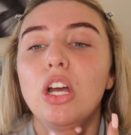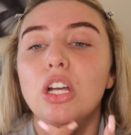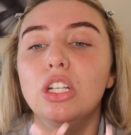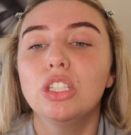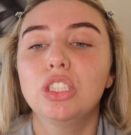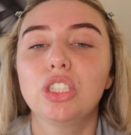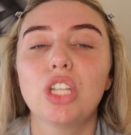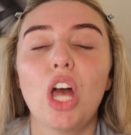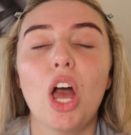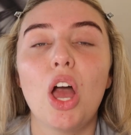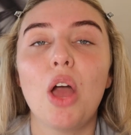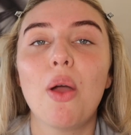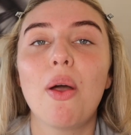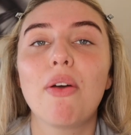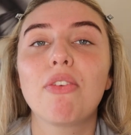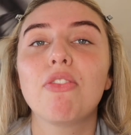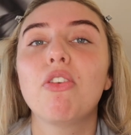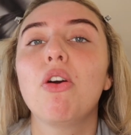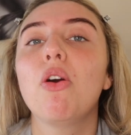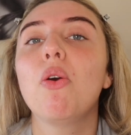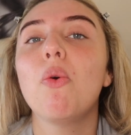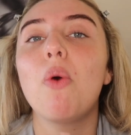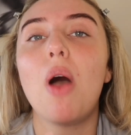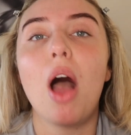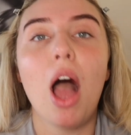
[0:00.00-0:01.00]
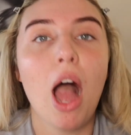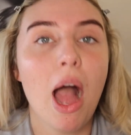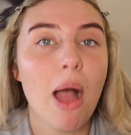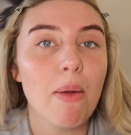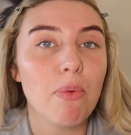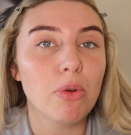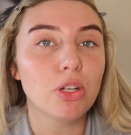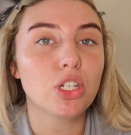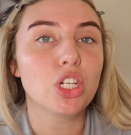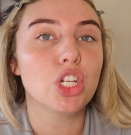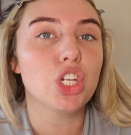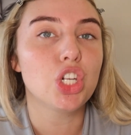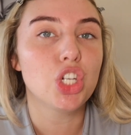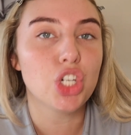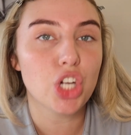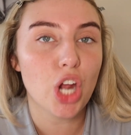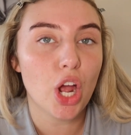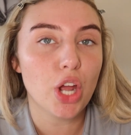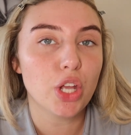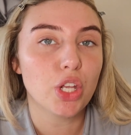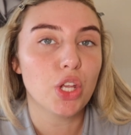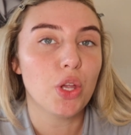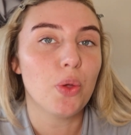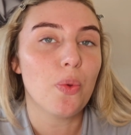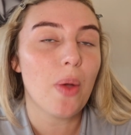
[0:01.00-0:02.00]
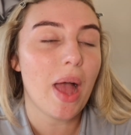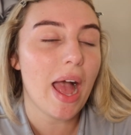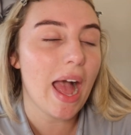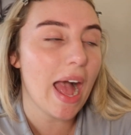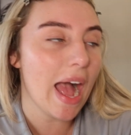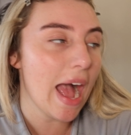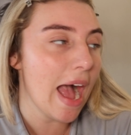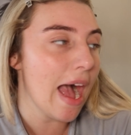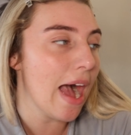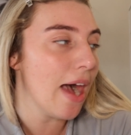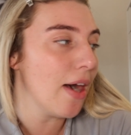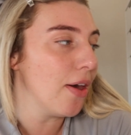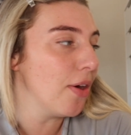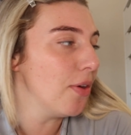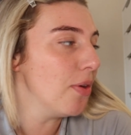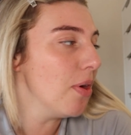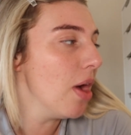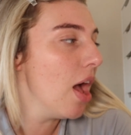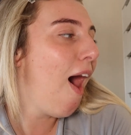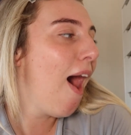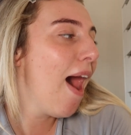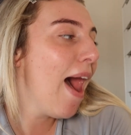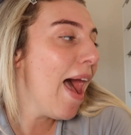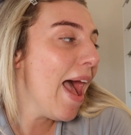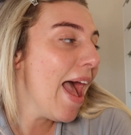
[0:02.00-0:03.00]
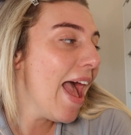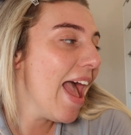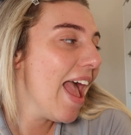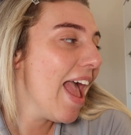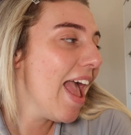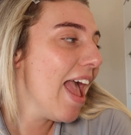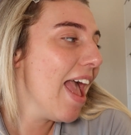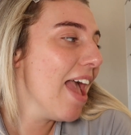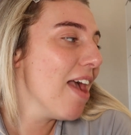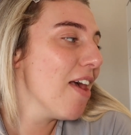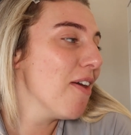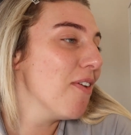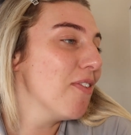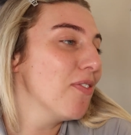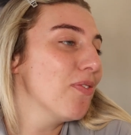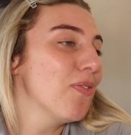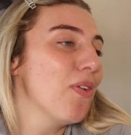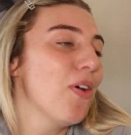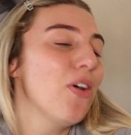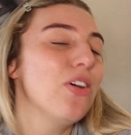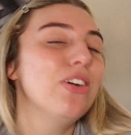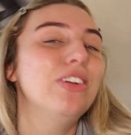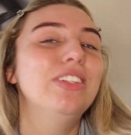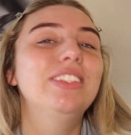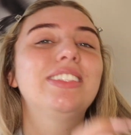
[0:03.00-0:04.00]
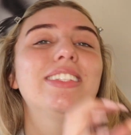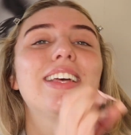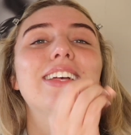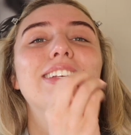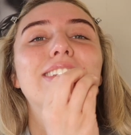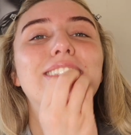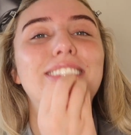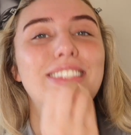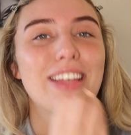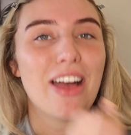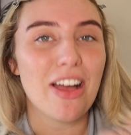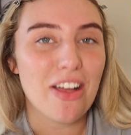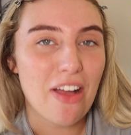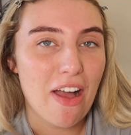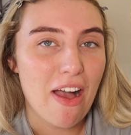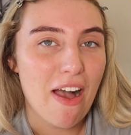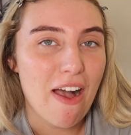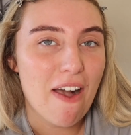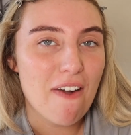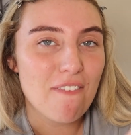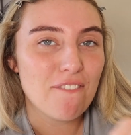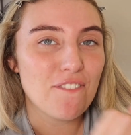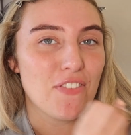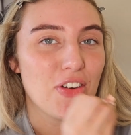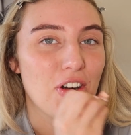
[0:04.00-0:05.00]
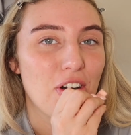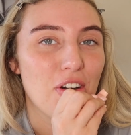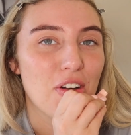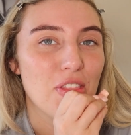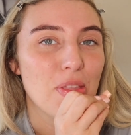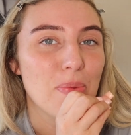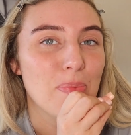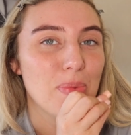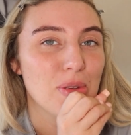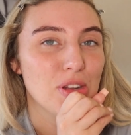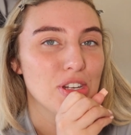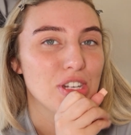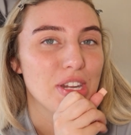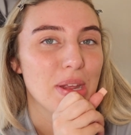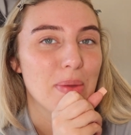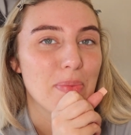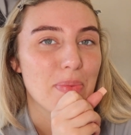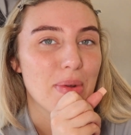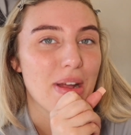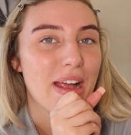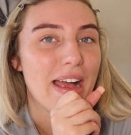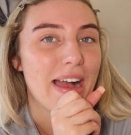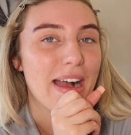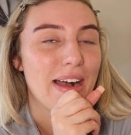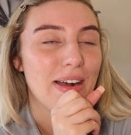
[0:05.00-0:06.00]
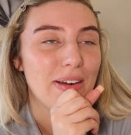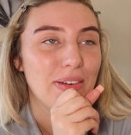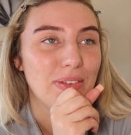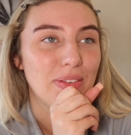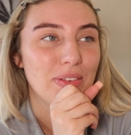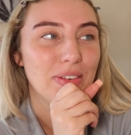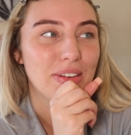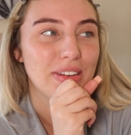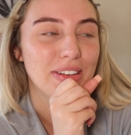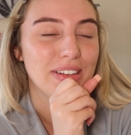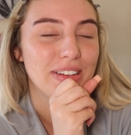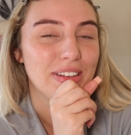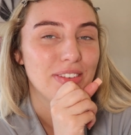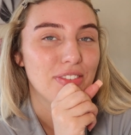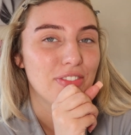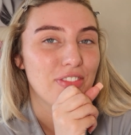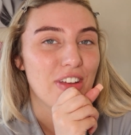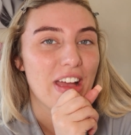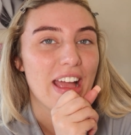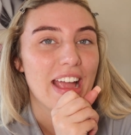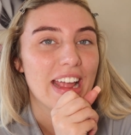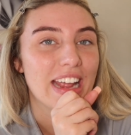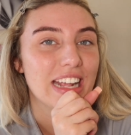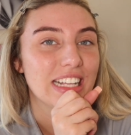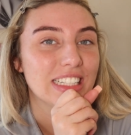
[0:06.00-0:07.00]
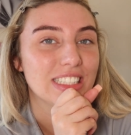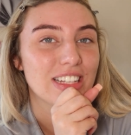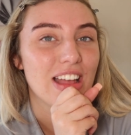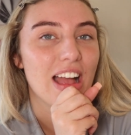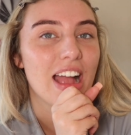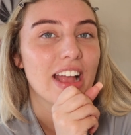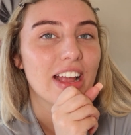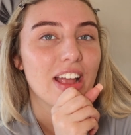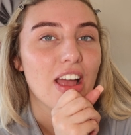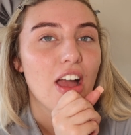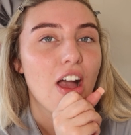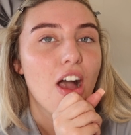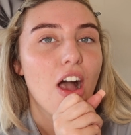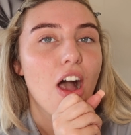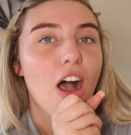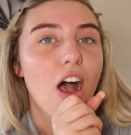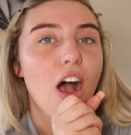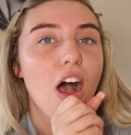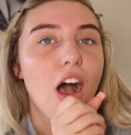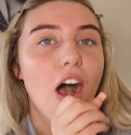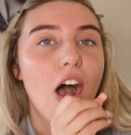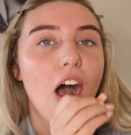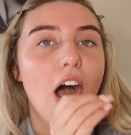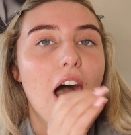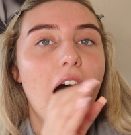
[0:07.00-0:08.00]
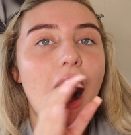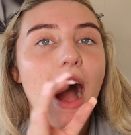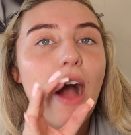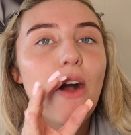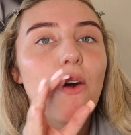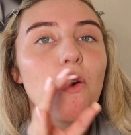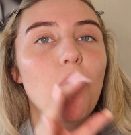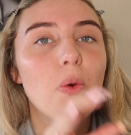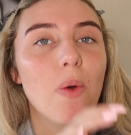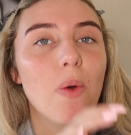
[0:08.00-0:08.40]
so I thought I would show you how. I was a sucker for the bushy brow phase. Like, I